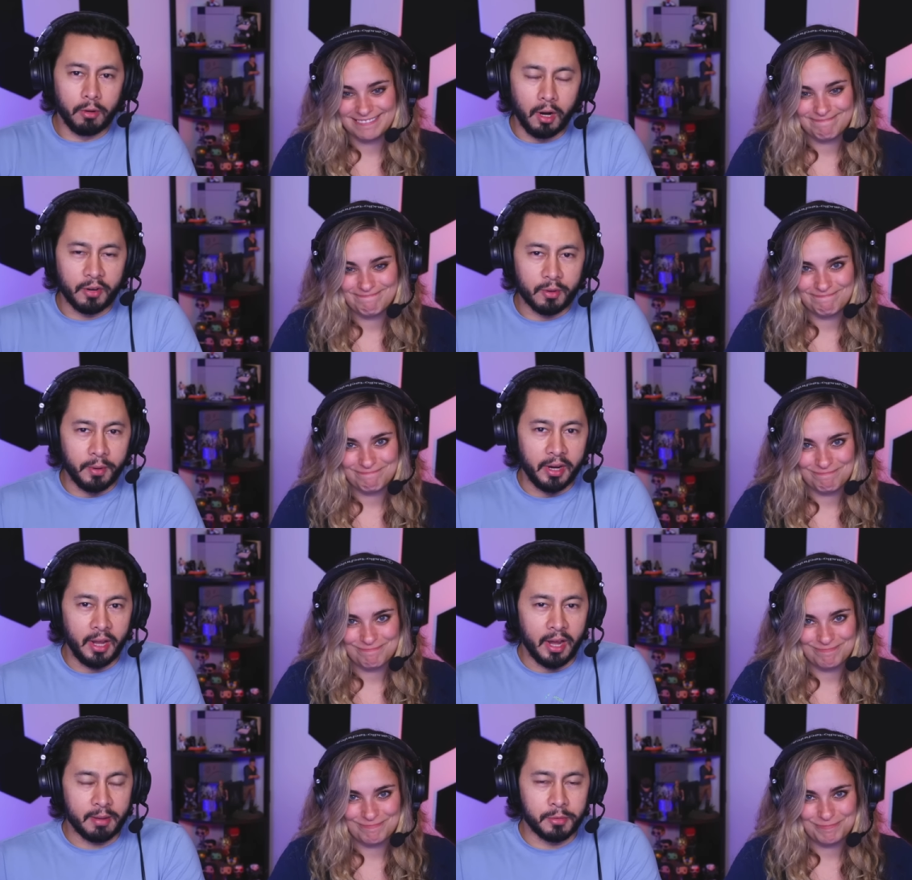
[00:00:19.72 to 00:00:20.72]
Speaker 1: going on,
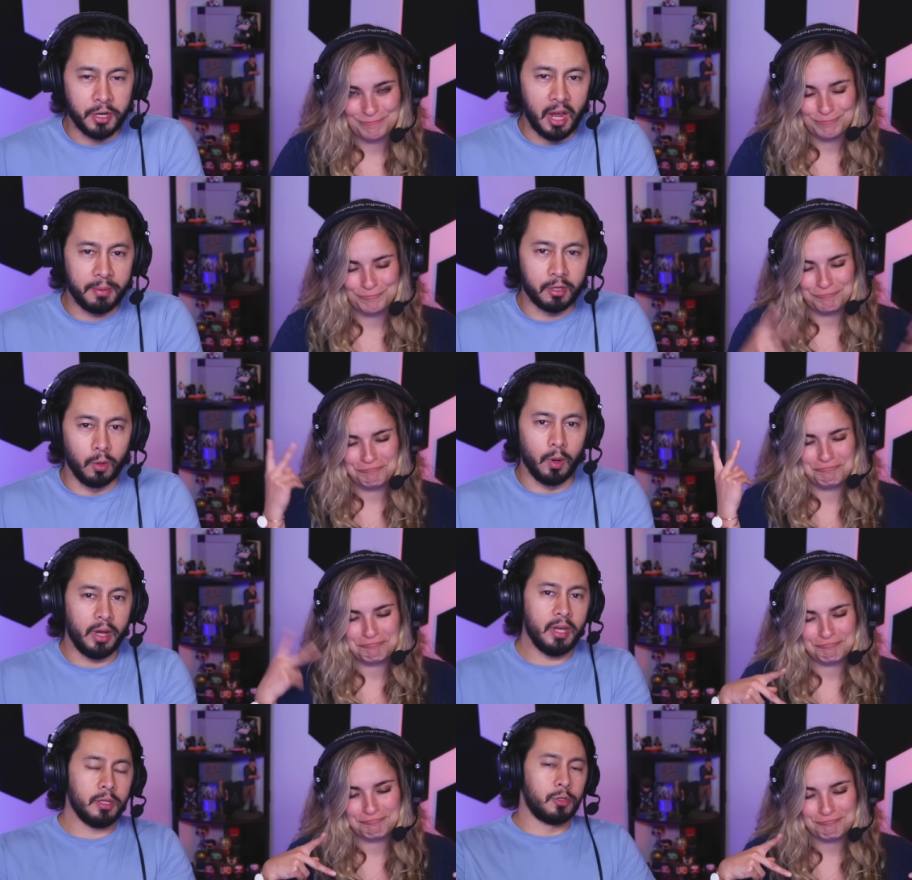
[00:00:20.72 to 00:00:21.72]
everybody? I am Jabby
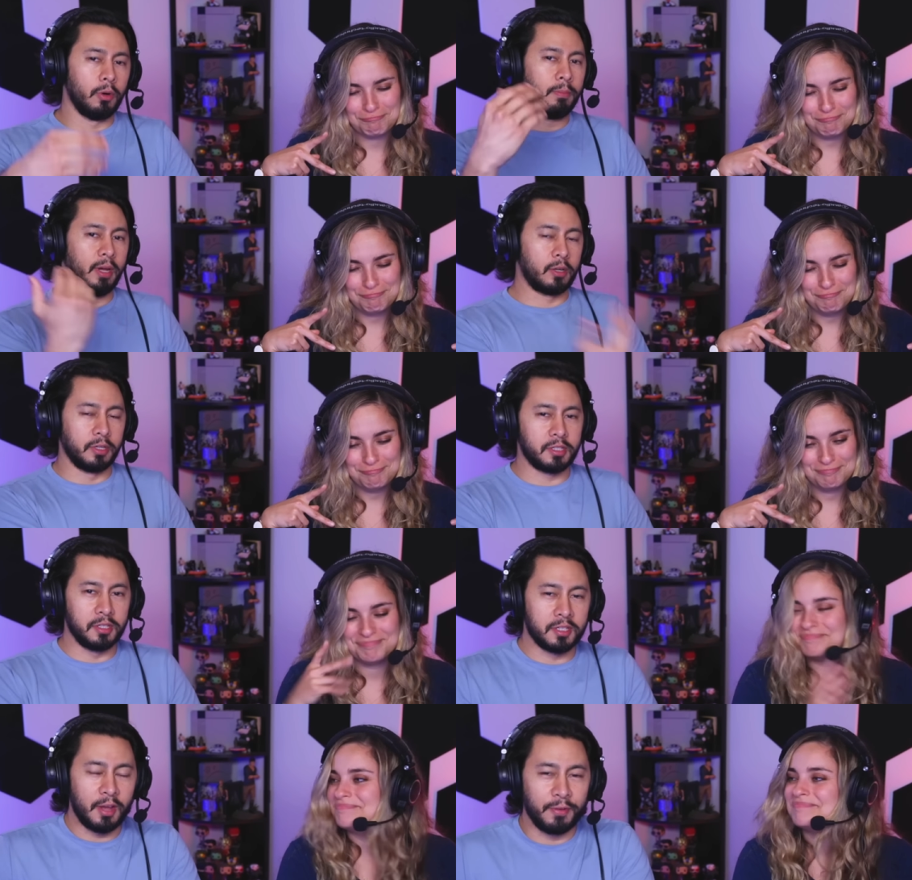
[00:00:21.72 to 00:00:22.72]
Kawai, joined by
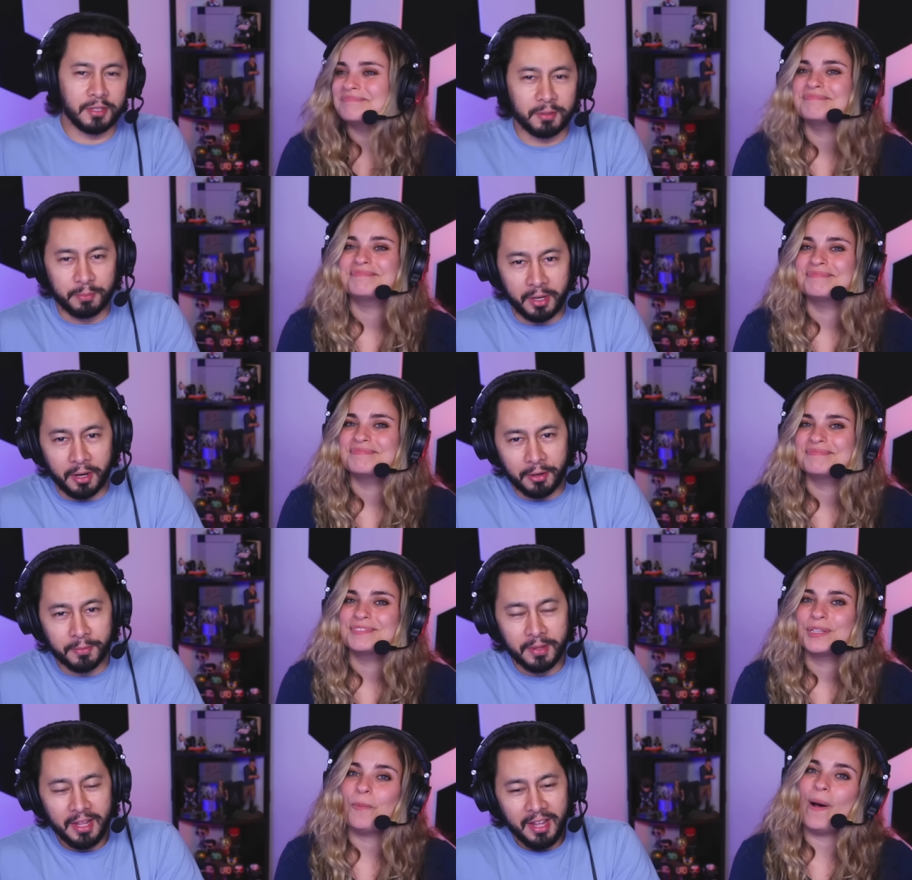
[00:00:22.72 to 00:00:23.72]
Kristen Stephenson
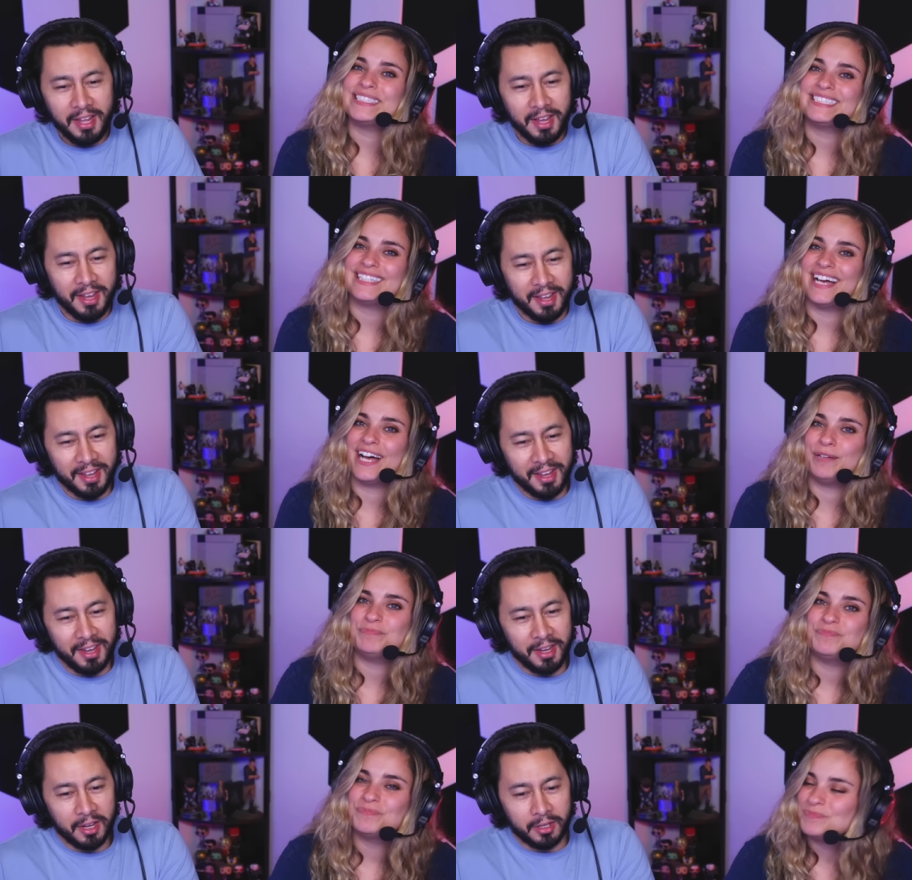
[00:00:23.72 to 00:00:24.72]
Pino.
Speaker 2: What's up?
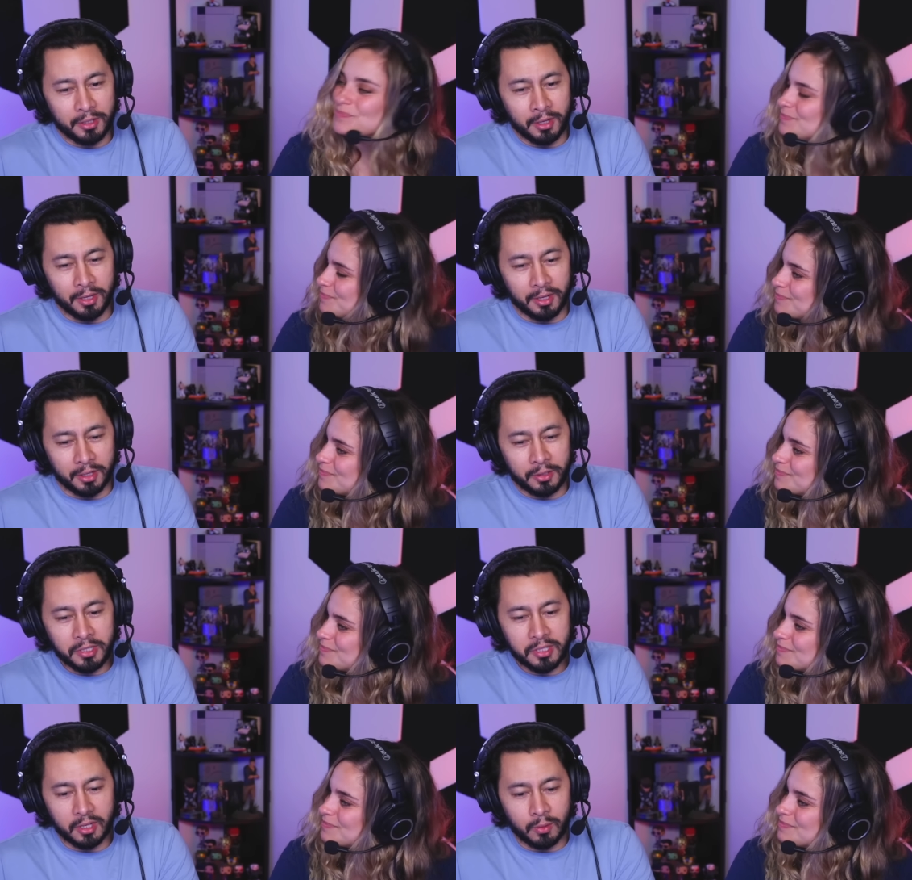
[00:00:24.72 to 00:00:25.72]
Speaker 1: And uh, uh,
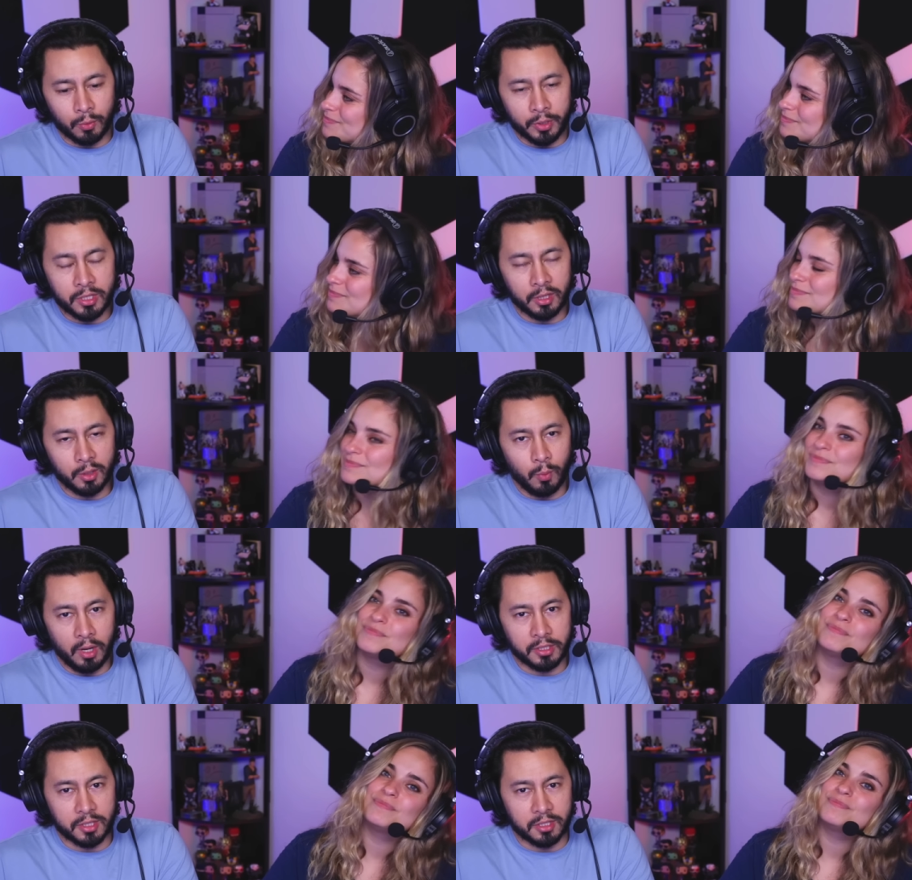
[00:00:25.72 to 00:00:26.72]
Kristen recently
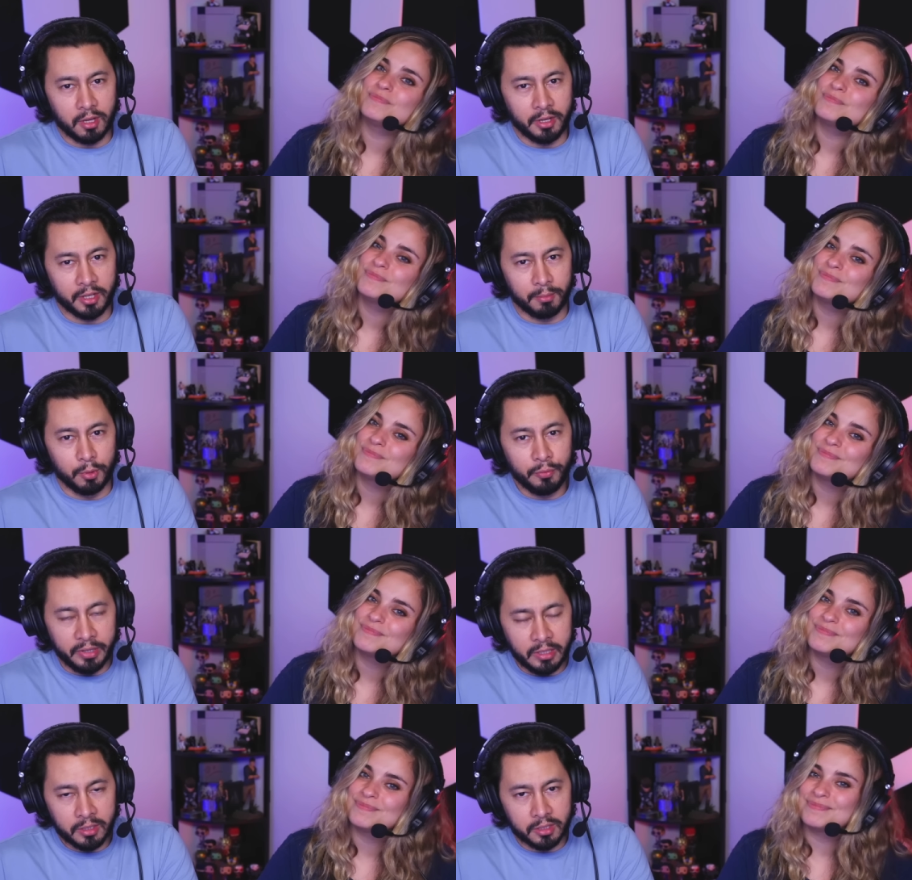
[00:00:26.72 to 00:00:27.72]
watched the Sonic
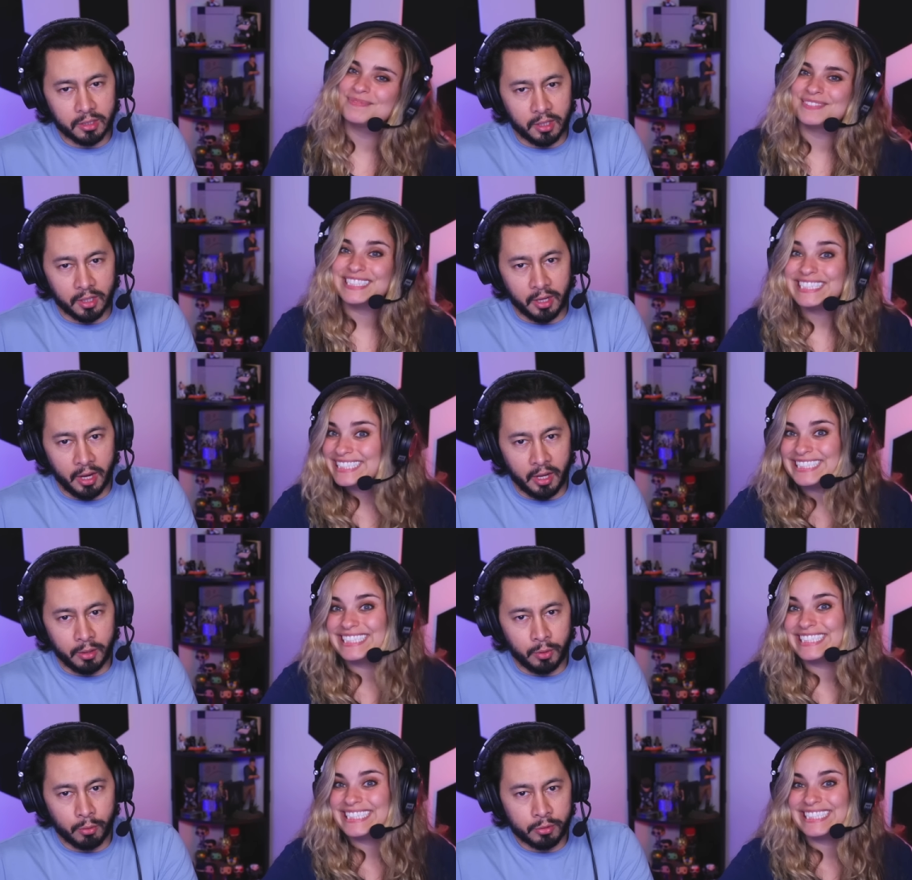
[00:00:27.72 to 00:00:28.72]
movies, uh,
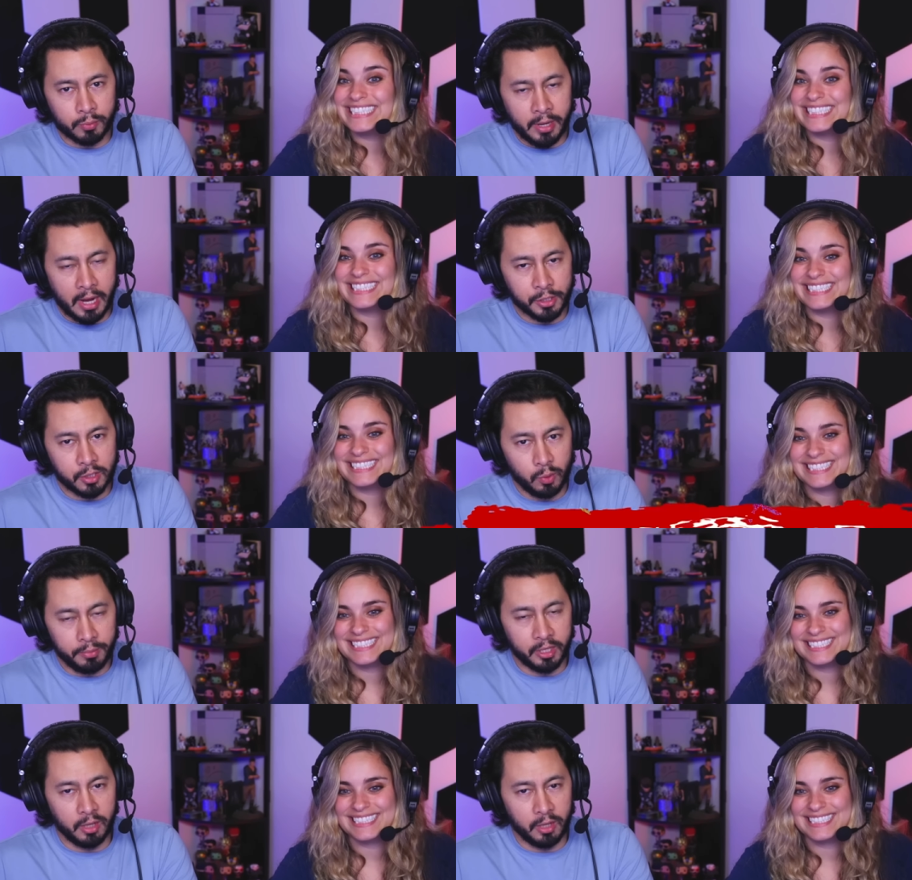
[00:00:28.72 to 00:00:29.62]
and those reactions will be